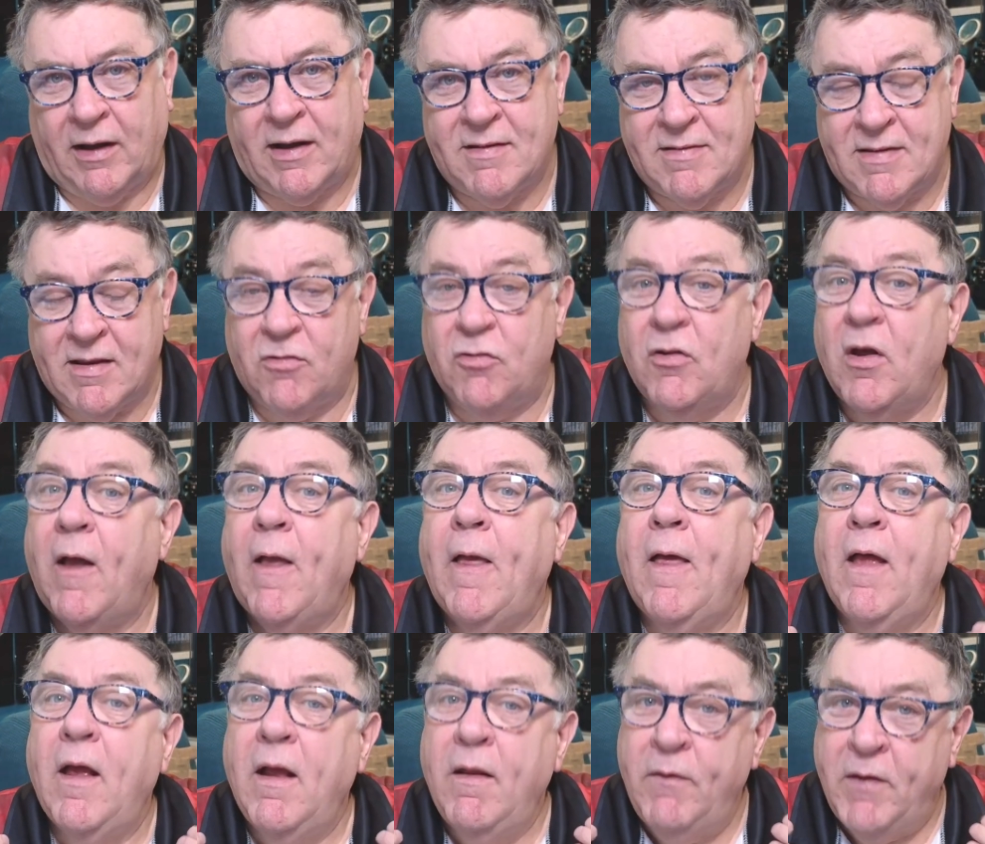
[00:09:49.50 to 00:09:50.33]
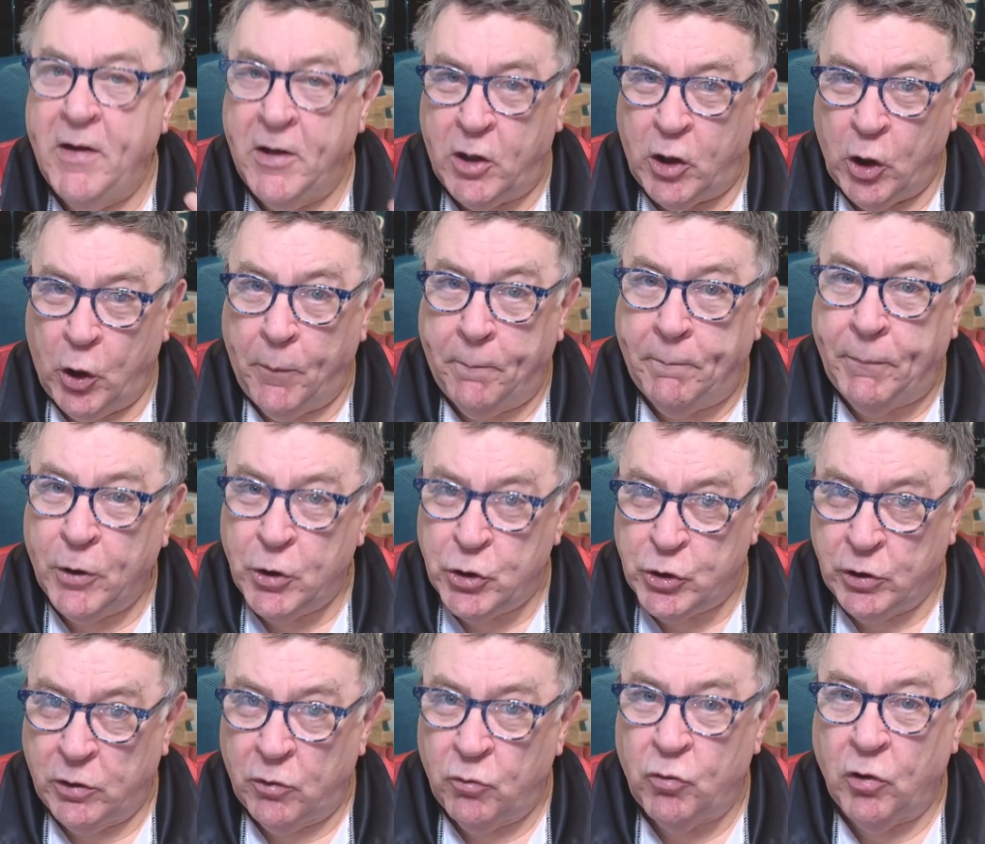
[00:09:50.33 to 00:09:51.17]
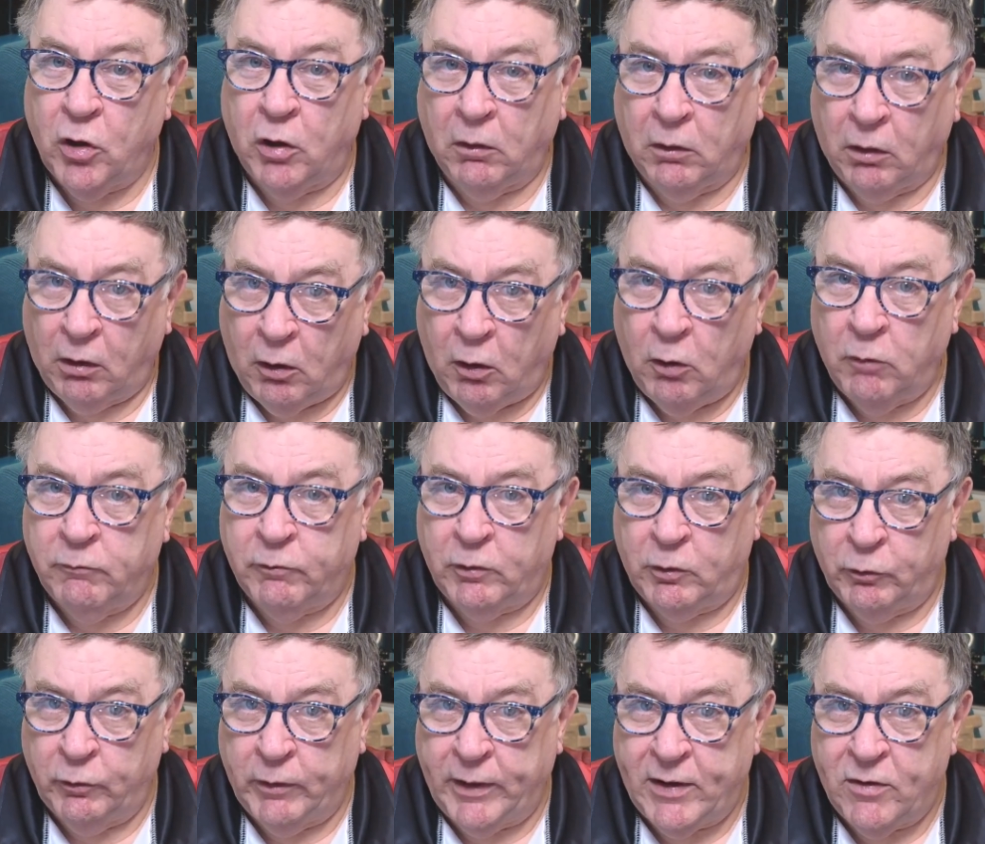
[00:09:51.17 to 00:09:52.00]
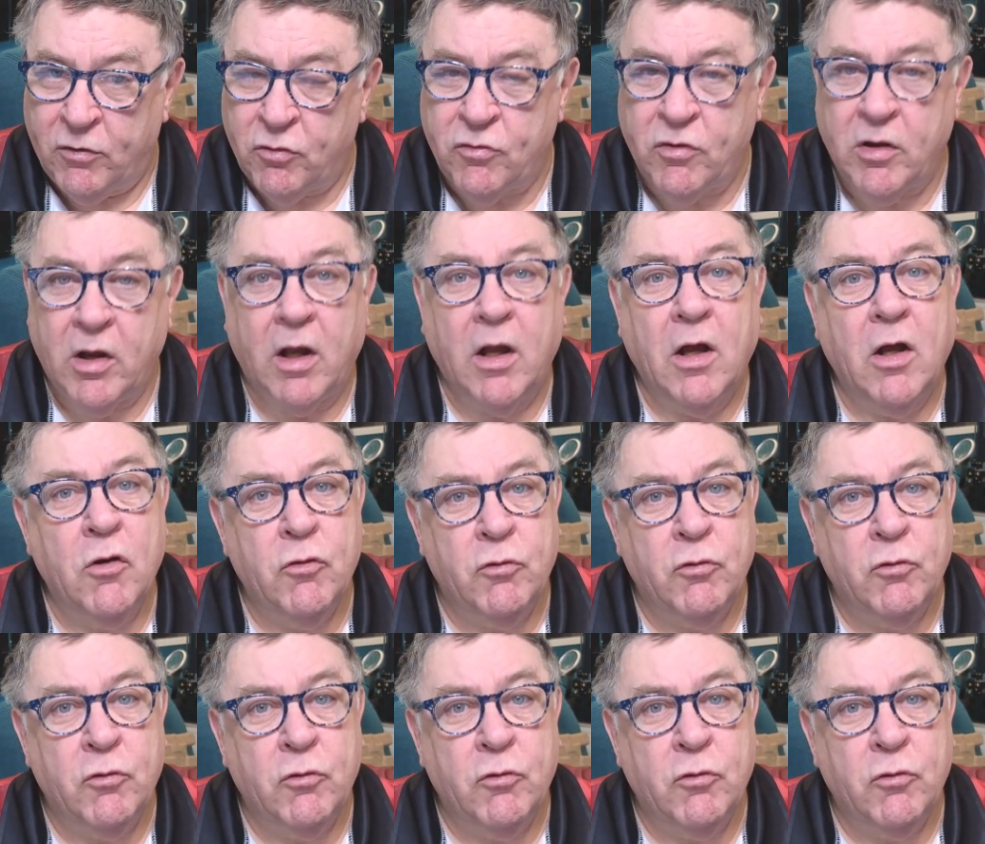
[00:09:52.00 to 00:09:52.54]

like it says, they do produce a lot of grease.